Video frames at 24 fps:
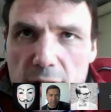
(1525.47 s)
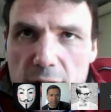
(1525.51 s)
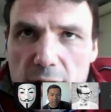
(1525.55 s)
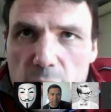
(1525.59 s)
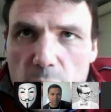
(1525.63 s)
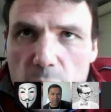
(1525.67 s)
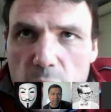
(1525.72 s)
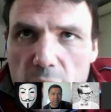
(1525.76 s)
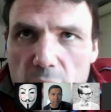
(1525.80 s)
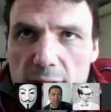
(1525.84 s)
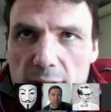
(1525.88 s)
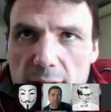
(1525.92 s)
this
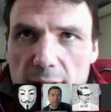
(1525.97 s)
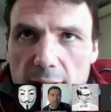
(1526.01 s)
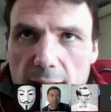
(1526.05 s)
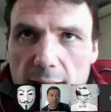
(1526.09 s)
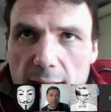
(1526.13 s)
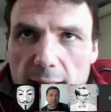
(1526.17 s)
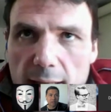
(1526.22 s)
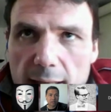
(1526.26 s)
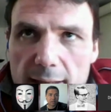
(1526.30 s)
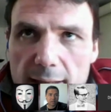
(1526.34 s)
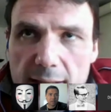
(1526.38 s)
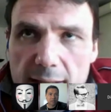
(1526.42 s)
word
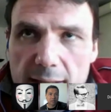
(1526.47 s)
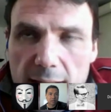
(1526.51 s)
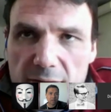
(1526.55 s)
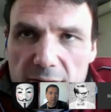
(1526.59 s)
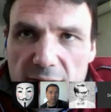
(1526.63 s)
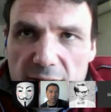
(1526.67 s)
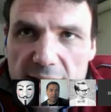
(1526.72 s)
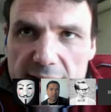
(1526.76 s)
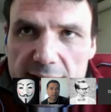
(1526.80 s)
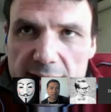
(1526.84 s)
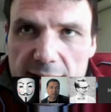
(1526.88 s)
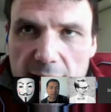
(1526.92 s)
as an
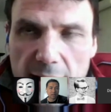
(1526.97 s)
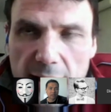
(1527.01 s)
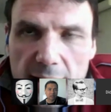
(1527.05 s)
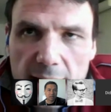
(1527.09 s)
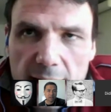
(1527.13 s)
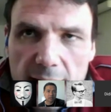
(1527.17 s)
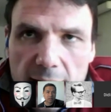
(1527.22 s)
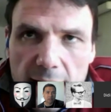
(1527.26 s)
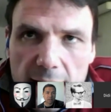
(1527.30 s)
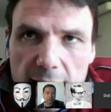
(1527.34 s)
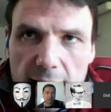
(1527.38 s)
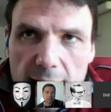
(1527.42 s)
investor,
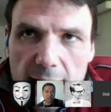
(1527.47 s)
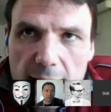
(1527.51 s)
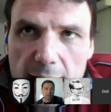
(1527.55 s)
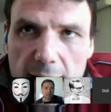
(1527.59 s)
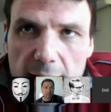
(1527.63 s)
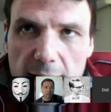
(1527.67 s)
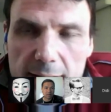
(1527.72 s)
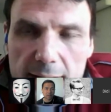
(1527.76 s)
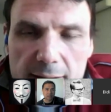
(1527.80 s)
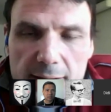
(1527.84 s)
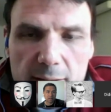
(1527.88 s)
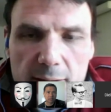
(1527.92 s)

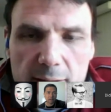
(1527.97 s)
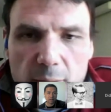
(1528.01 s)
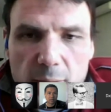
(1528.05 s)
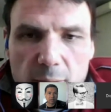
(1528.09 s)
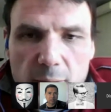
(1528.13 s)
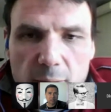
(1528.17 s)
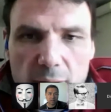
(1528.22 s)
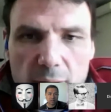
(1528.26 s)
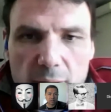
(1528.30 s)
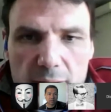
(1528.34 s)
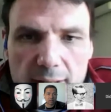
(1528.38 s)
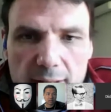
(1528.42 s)
it's
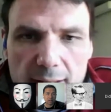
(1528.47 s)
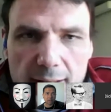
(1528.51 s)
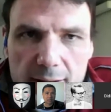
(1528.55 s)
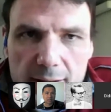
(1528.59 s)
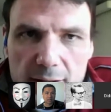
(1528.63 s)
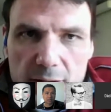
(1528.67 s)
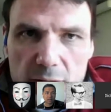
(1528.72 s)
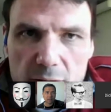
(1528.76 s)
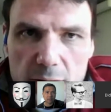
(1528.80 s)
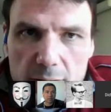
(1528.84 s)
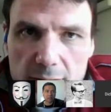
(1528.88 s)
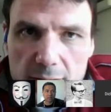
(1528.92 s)
about
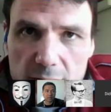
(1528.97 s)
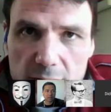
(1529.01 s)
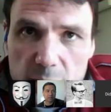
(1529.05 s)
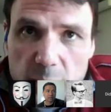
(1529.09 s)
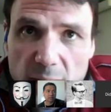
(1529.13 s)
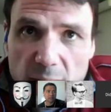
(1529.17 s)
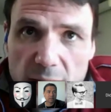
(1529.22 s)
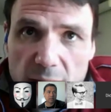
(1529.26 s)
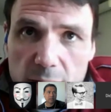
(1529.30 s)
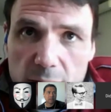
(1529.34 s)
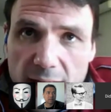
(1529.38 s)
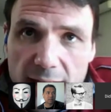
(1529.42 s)

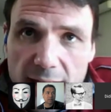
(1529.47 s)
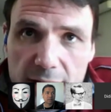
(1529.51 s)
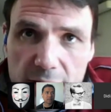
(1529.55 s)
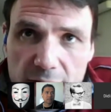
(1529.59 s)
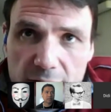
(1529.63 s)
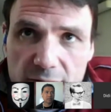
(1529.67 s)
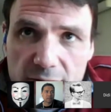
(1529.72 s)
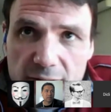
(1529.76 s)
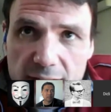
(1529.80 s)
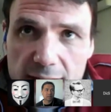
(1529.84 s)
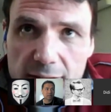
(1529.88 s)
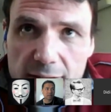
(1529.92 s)

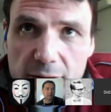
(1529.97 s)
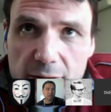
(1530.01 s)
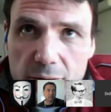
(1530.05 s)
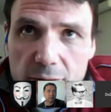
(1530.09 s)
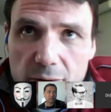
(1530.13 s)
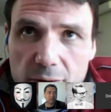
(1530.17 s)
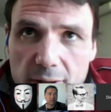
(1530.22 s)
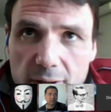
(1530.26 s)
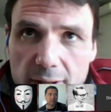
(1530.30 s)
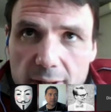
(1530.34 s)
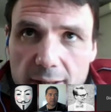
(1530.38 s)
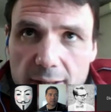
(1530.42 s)
speculation
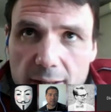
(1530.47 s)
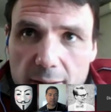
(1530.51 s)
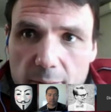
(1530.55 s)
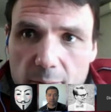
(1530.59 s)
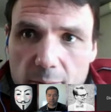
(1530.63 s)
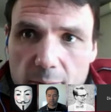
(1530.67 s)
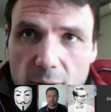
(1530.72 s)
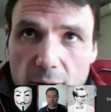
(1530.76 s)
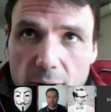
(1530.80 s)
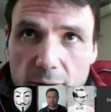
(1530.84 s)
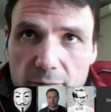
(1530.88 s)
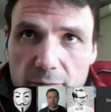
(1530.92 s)
value
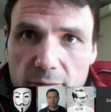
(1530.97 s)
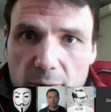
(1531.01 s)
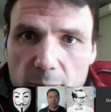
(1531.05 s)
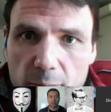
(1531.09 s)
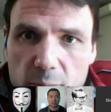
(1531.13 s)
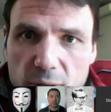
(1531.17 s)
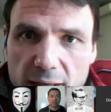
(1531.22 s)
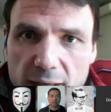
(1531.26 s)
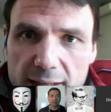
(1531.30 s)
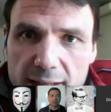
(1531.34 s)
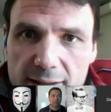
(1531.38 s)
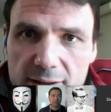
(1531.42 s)
of the
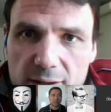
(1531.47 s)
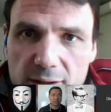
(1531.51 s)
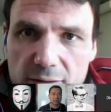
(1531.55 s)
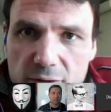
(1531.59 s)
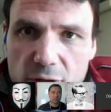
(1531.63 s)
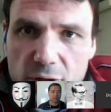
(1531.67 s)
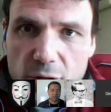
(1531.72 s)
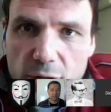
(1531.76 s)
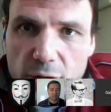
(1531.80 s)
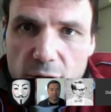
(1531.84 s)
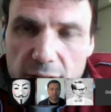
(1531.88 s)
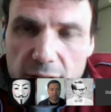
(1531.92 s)
price of a
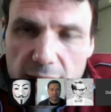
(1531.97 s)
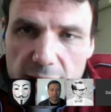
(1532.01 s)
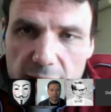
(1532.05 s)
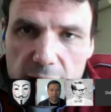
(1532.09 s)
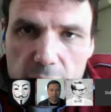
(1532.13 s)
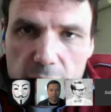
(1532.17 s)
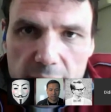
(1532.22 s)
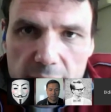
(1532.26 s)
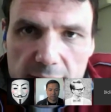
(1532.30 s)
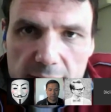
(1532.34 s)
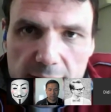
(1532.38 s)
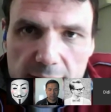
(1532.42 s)
coin
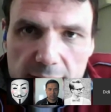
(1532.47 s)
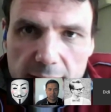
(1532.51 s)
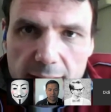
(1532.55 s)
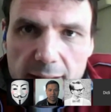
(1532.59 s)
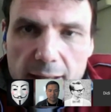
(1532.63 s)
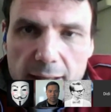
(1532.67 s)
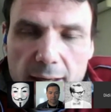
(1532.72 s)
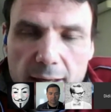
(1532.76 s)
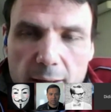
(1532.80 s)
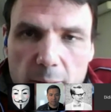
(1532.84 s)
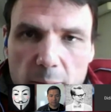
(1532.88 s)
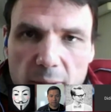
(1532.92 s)
increasing,
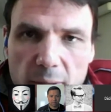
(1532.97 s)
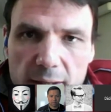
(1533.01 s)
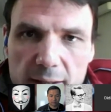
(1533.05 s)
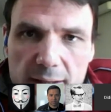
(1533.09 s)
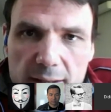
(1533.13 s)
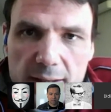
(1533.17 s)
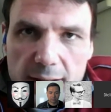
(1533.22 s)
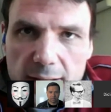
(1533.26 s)
but